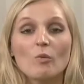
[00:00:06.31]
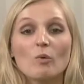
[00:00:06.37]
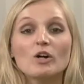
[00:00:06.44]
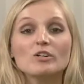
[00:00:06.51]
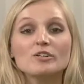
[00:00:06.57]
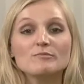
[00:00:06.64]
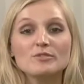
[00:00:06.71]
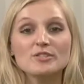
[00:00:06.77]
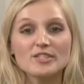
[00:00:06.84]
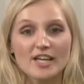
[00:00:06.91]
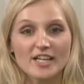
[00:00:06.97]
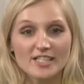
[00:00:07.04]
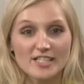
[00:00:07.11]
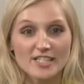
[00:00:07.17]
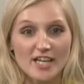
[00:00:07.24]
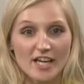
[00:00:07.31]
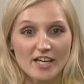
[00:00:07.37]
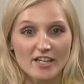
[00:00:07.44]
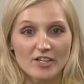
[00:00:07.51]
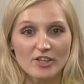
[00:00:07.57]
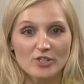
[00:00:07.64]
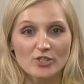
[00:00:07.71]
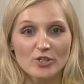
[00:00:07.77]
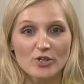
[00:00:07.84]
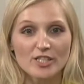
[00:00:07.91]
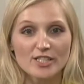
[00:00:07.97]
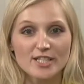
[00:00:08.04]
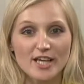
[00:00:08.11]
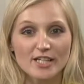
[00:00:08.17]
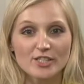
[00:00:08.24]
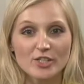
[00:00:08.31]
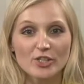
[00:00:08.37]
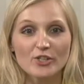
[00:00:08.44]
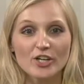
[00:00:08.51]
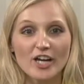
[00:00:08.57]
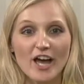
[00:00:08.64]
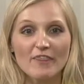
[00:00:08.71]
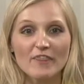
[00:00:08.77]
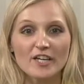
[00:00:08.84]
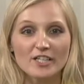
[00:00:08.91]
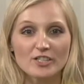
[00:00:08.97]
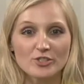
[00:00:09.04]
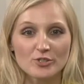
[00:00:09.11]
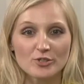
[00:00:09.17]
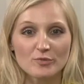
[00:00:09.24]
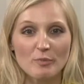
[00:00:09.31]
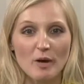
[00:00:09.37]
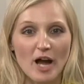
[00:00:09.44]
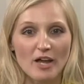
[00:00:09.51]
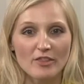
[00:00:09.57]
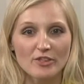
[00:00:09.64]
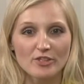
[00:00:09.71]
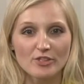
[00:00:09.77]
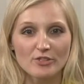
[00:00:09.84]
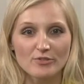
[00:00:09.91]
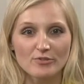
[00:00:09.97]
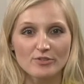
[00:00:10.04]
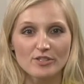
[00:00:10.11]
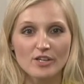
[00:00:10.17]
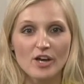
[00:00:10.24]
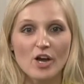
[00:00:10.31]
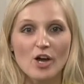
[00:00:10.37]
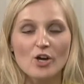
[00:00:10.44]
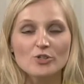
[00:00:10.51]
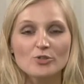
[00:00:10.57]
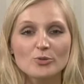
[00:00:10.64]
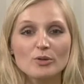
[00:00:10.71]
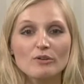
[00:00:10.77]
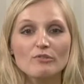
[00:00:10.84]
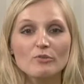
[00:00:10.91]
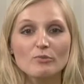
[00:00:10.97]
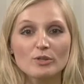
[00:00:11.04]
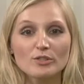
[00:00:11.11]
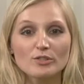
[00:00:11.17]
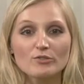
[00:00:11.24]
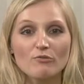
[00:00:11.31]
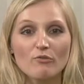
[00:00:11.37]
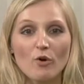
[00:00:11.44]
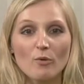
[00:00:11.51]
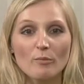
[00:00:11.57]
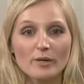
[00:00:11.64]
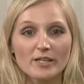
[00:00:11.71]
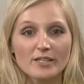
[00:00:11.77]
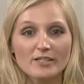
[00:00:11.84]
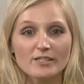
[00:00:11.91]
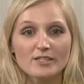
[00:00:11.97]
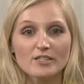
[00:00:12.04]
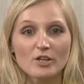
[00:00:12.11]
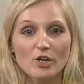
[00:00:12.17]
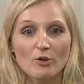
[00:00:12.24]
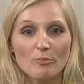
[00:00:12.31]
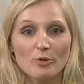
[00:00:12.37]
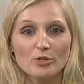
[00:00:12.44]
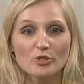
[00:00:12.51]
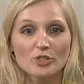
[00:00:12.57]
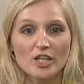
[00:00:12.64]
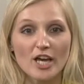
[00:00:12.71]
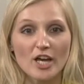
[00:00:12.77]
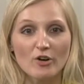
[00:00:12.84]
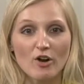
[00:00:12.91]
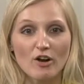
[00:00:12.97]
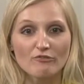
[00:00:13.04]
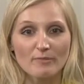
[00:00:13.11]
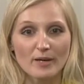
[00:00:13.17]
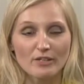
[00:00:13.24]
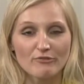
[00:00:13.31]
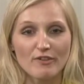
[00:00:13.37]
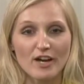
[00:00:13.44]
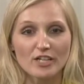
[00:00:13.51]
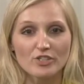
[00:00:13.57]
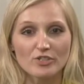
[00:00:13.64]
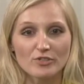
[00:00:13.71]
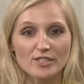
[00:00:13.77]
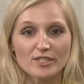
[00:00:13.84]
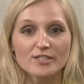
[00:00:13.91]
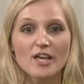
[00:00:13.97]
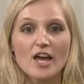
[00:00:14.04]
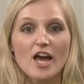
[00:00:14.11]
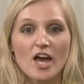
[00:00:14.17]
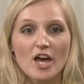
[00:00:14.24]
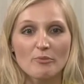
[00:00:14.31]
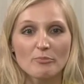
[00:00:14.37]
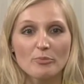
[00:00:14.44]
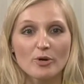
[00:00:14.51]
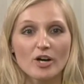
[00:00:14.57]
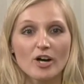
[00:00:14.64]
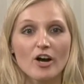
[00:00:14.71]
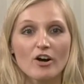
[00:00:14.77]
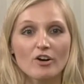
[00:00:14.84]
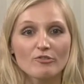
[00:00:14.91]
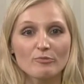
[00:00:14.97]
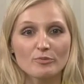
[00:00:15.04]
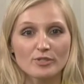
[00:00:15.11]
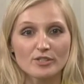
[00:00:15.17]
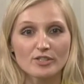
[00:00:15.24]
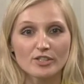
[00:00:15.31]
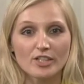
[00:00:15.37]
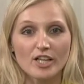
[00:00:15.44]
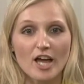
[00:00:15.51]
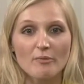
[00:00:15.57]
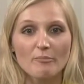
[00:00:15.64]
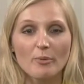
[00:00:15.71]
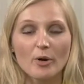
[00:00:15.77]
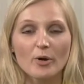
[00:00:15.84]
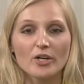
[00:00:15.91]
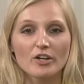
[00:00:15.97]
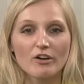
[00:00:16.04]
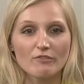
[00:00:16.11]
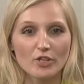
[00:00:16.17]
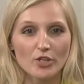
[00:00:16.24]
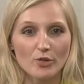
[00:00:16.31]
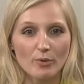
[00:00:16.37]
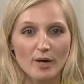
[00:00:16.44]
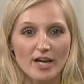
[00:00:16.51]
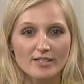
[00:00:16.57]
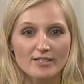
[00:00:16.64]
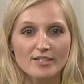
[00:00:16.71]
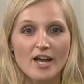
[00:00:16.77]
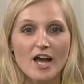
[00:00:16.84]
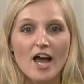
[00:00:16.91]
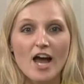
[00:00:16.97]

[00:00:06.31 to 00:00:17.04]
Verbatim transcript: Welcome to Second Take, the show that takes a look at the issues behind the news. Two of the world's four biggest commercial aircraft manufacturers, Embraer of Brazil and Boeing of the US,